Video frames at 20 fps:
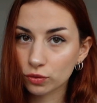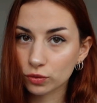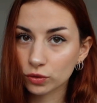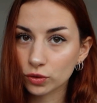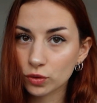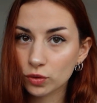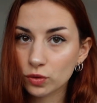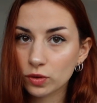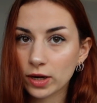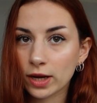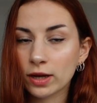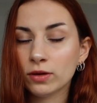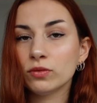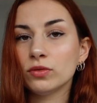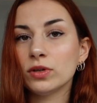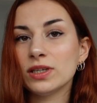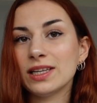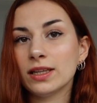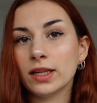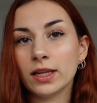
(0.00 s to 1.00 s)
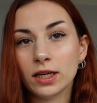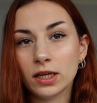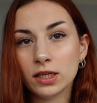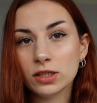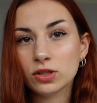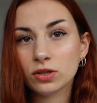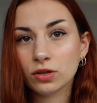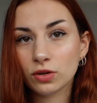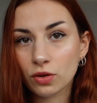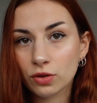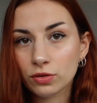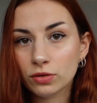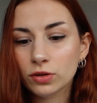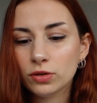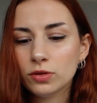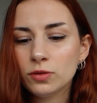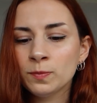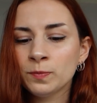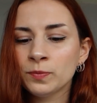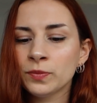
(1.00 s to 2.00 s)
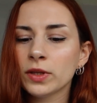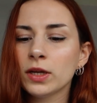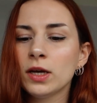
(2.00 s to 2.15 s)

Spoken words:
through and release through.